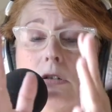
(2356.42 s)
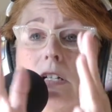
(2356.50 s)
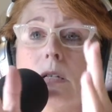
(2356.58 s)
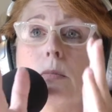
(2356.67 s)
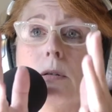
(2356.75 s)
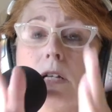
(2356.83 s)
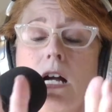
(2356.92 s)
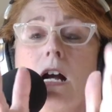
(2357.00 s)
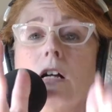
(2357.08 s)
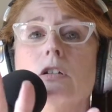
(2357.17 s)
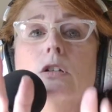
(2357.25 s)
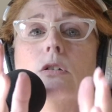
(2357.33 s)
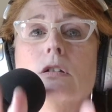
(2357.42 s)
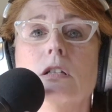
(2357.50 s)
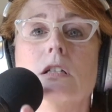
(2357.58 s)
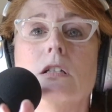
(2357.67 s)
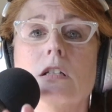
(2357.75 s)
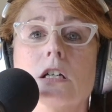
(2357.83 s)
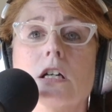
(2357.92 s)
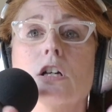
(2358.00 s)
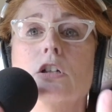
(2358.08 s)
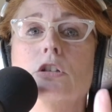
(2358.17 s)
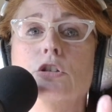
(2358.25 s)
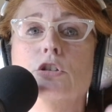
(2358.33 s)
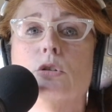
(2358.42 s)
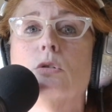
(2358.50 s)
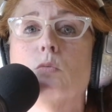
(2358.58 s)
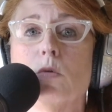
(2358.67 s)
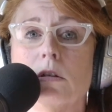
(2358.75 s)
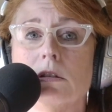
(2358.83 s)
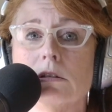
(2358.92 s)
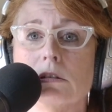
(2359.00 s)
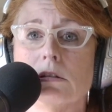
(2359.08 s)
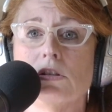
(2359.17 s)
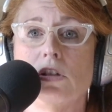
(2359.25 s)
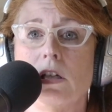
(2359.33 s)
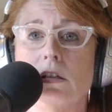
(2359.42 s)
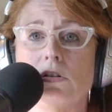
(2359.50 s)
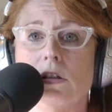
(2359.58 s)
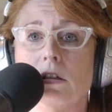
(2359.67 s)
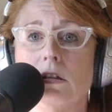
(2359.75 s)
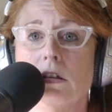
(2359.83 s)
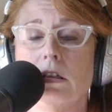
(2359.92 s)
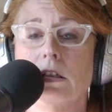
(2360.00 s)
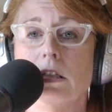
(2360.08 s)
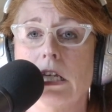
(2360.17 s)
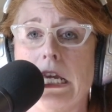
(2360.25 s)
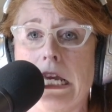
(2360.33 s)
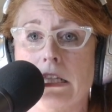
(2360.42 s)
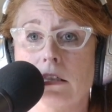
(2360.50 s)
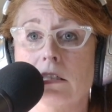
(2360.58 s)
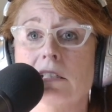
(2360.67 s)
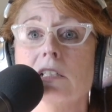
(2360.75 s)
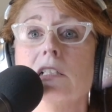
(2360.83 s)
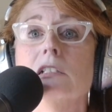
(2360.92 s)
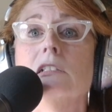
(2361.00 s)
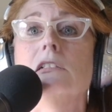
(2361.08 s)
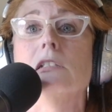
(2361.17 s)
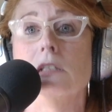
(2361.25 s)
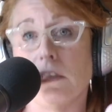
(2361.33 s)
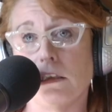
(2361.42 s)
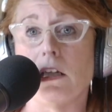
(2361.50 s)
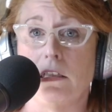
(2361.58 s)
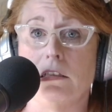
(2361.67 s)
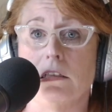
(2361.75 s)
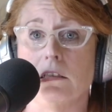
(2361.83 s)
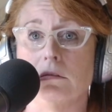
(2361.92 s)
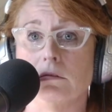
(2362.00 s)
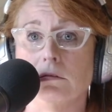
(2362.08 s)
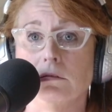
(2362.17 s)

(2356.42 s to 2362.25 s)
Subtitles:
already, but how do you think your world is changing, and do you like it?